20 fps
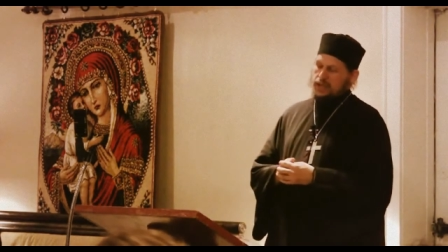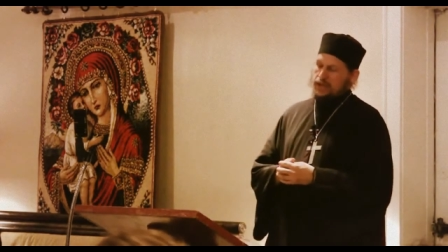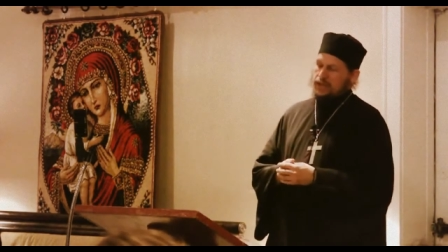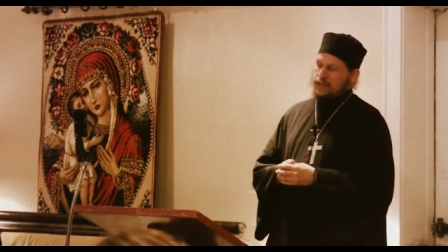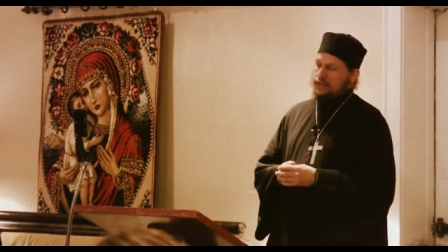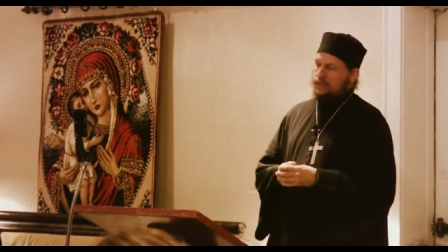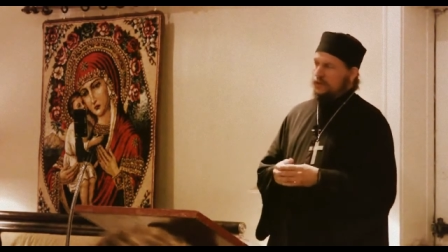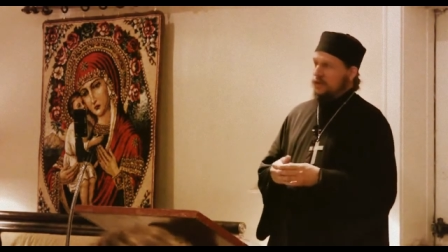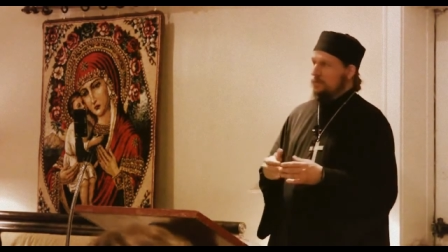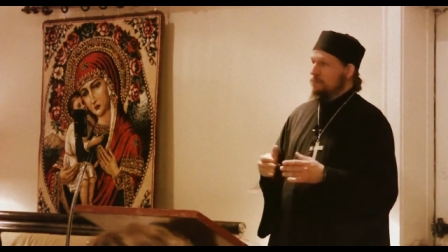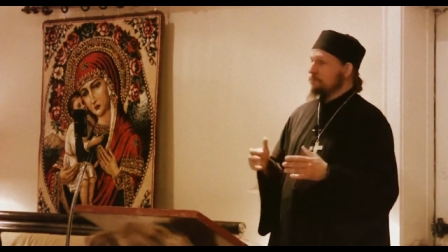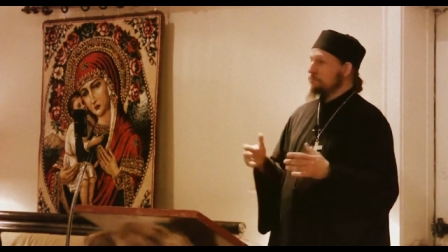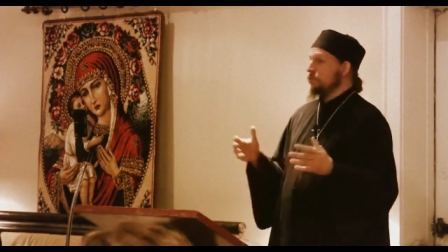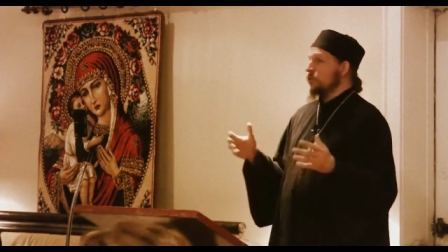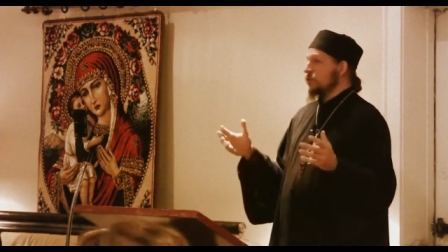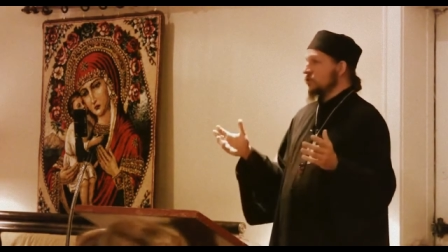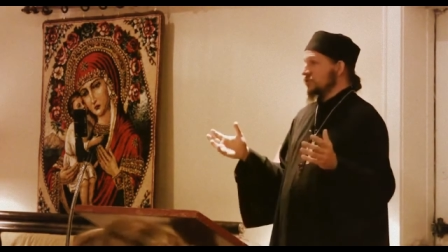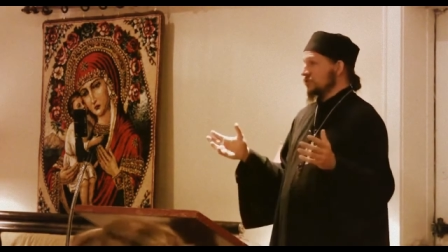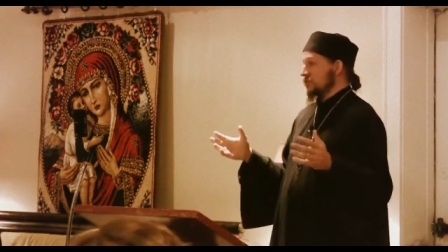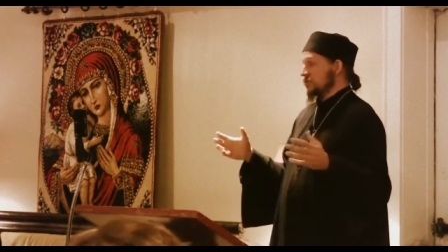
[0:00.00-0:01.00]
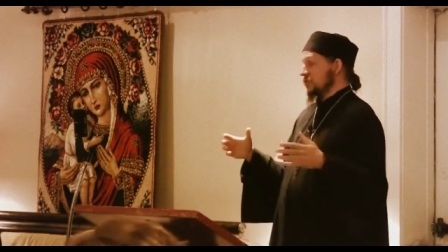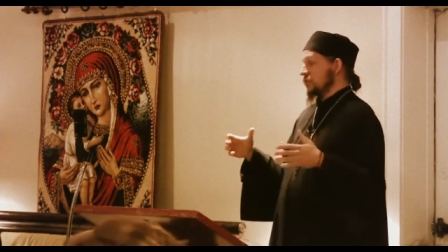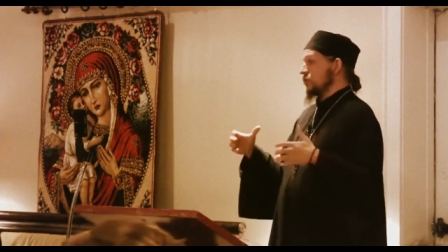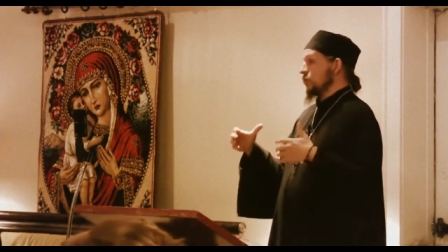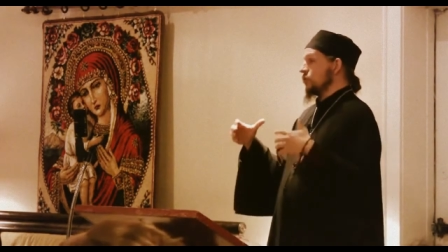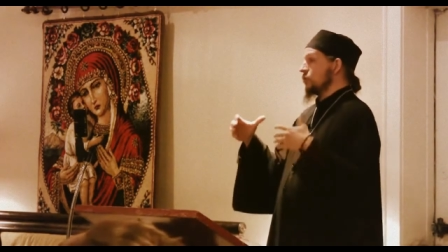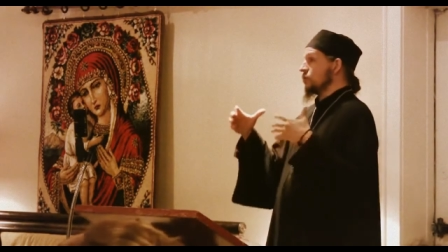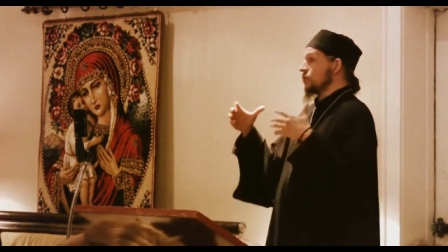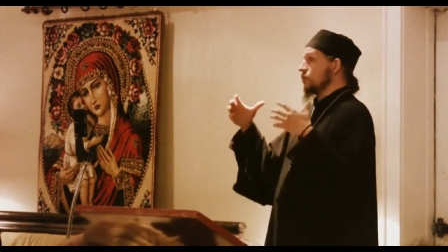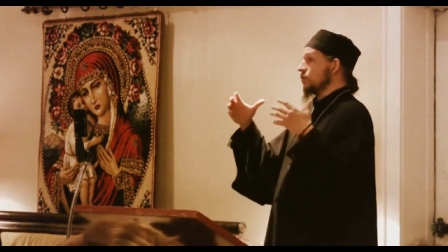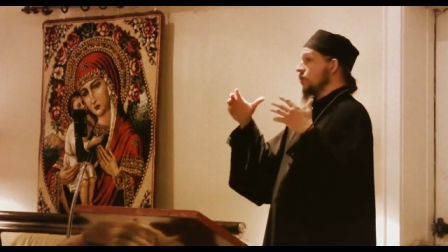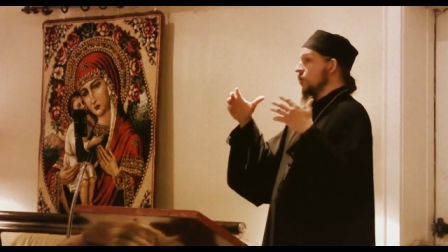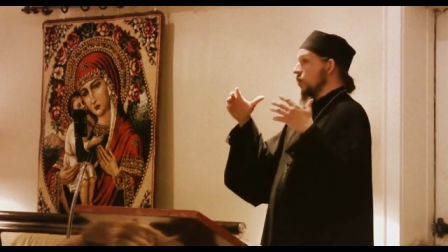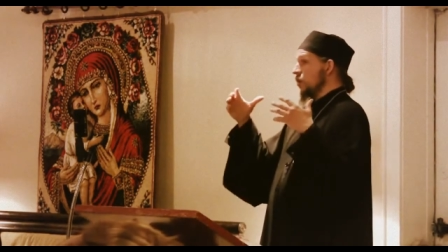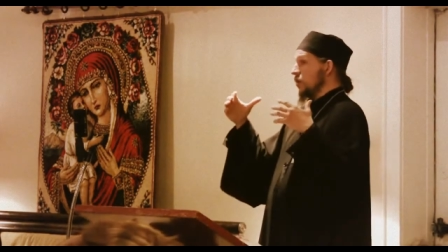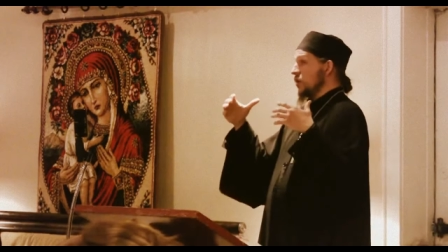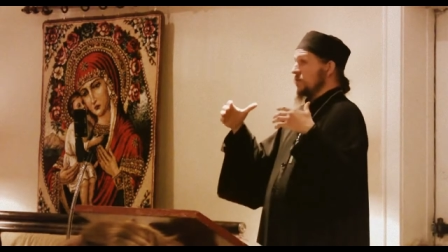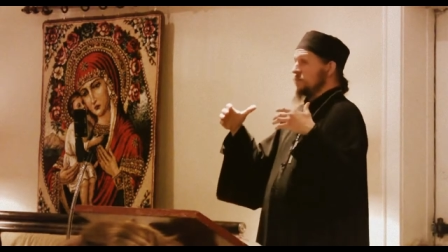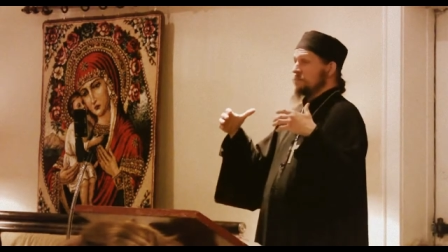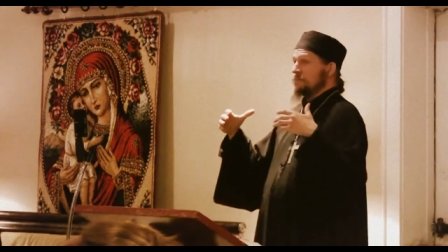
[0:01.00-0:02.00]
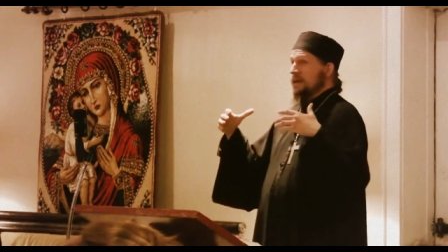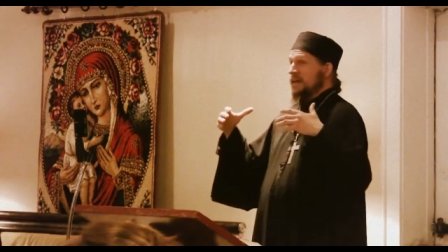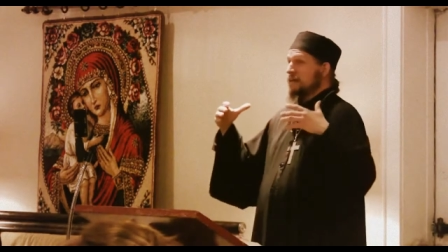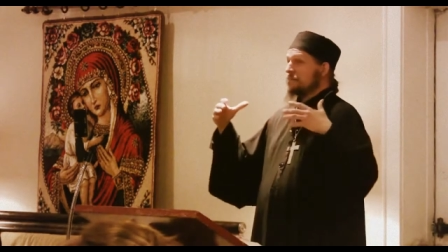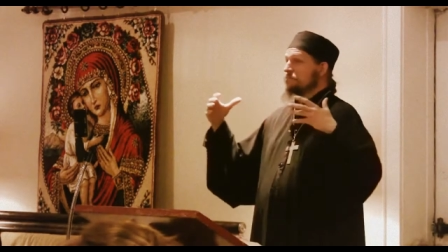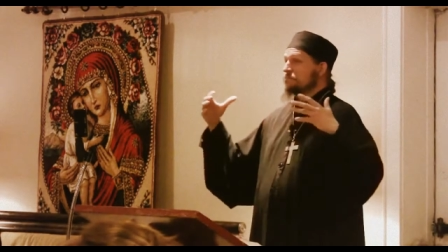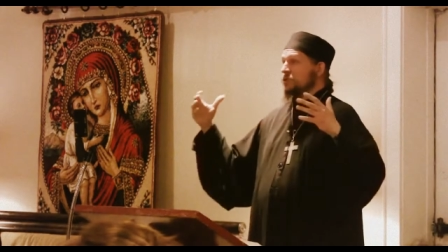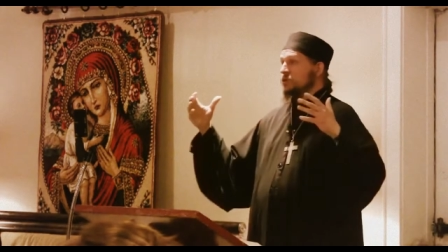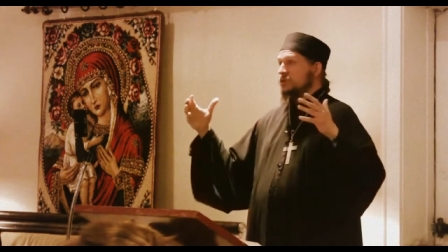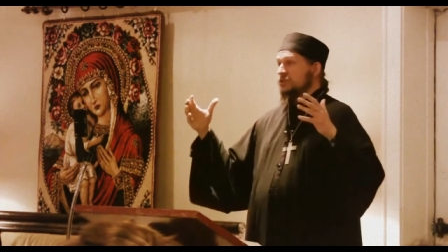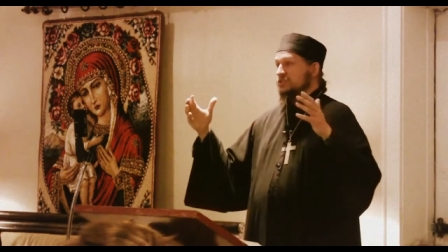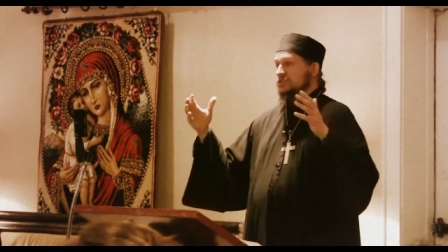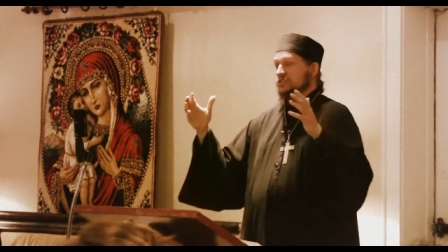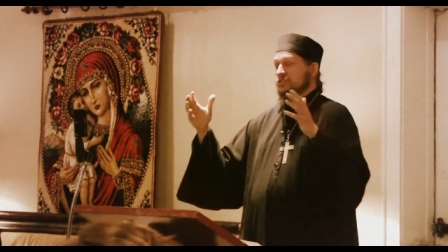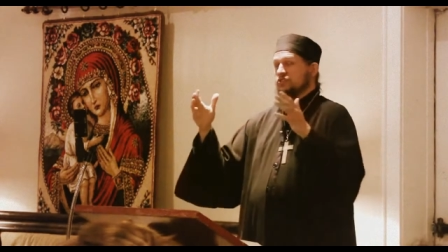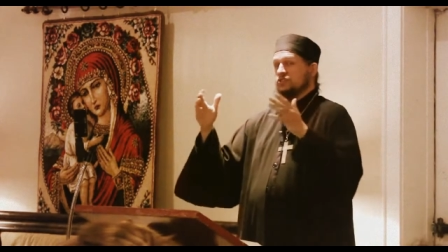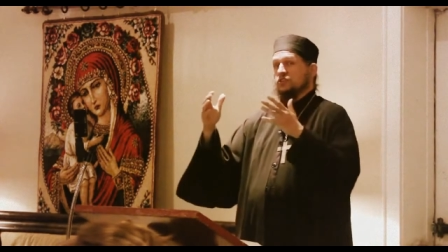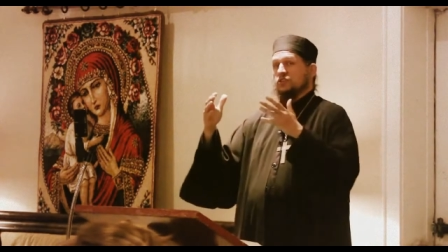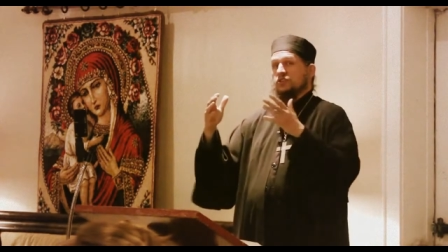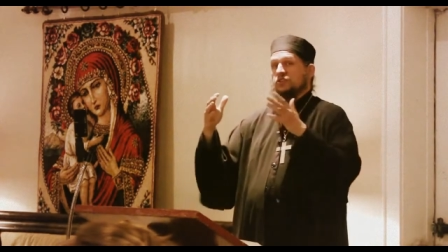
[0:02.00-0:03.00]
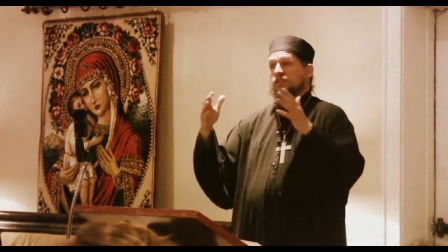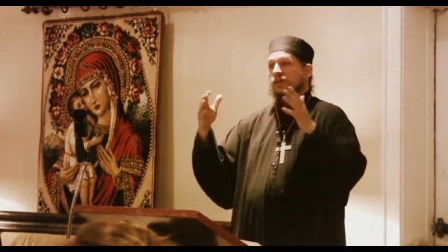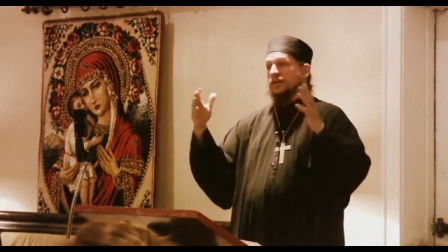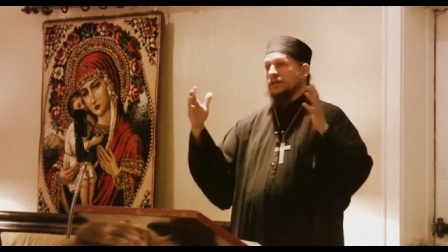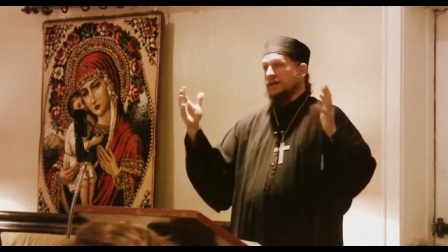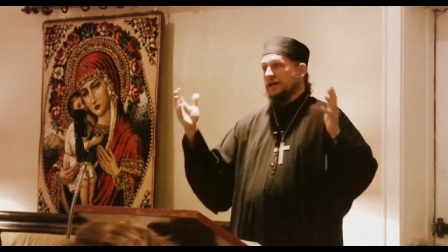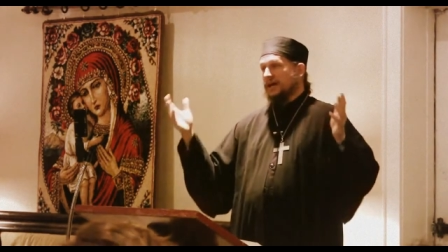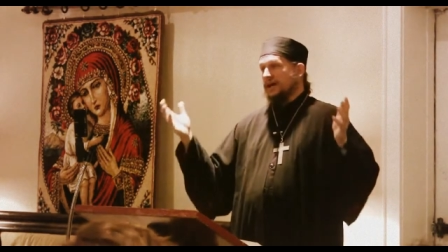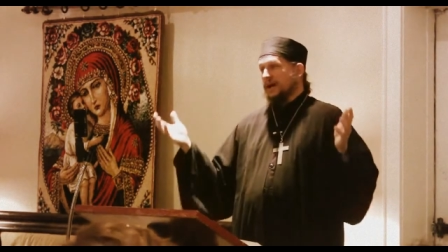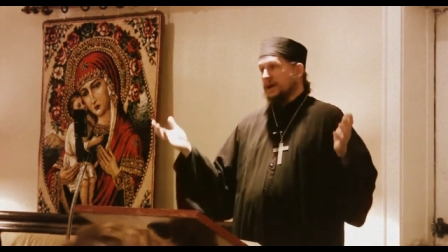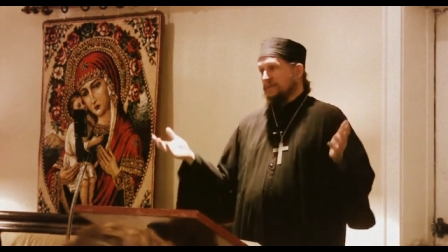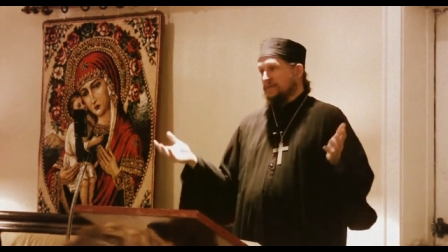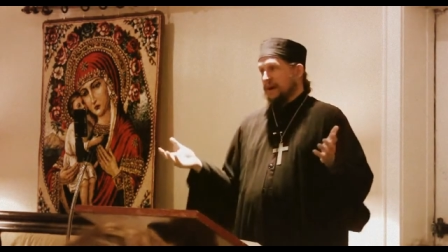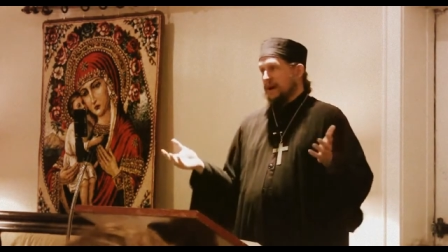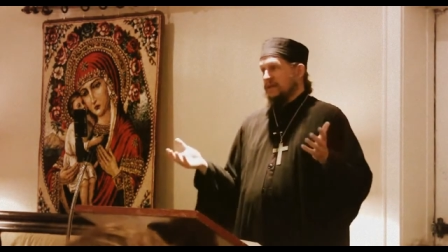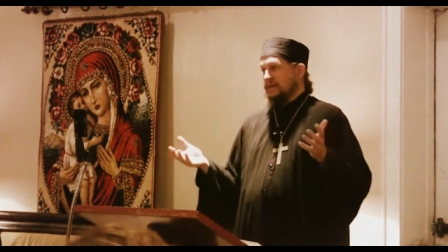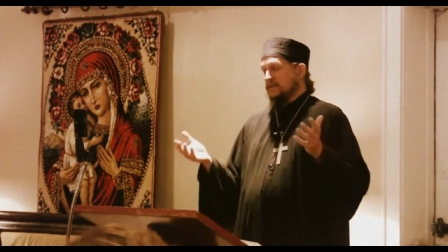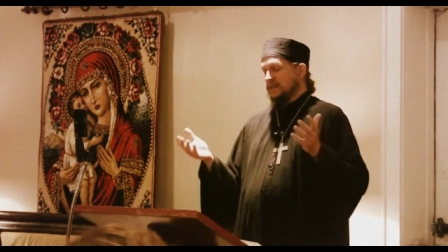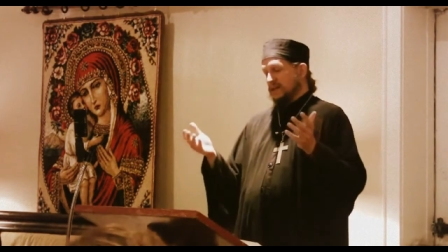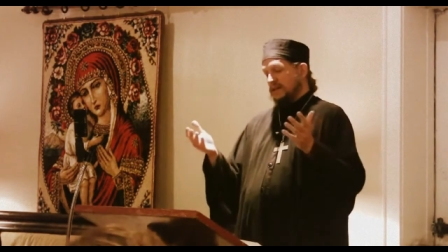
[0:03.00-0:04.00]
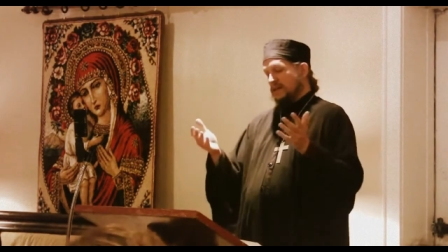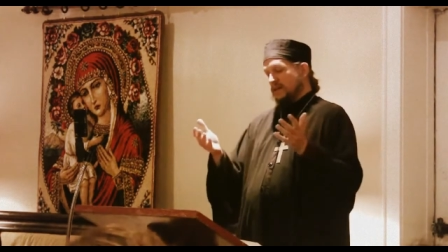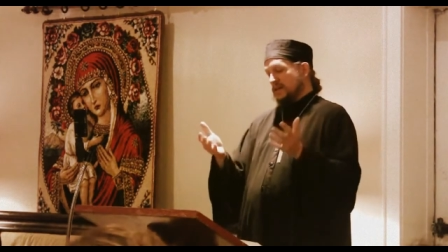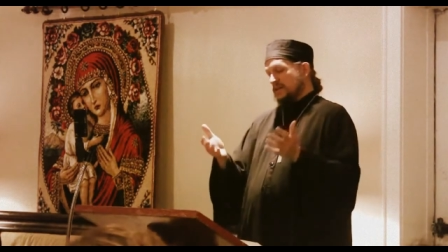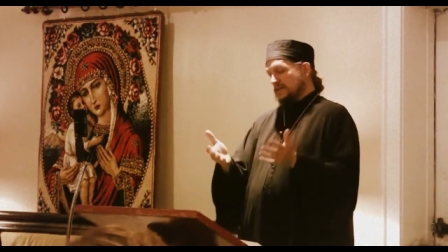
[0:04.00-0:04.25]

and there are books, local, many books that circulate about